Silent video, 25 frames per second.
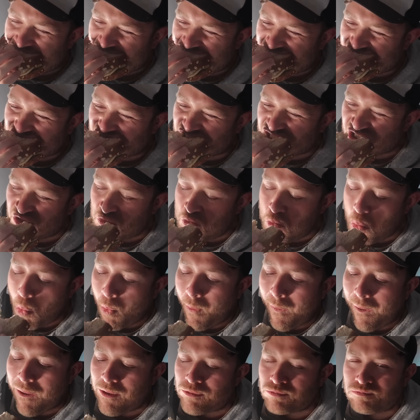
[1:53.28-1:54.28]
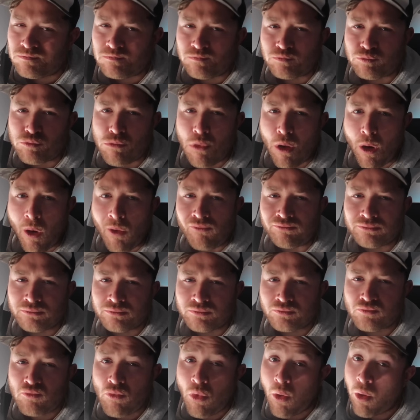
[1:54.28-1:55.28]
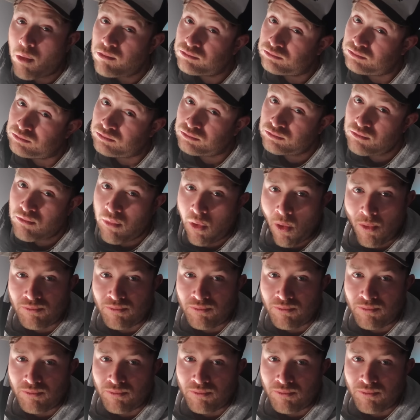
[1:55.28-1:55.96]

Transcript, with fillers: Quite what is going on here, I don't know, but this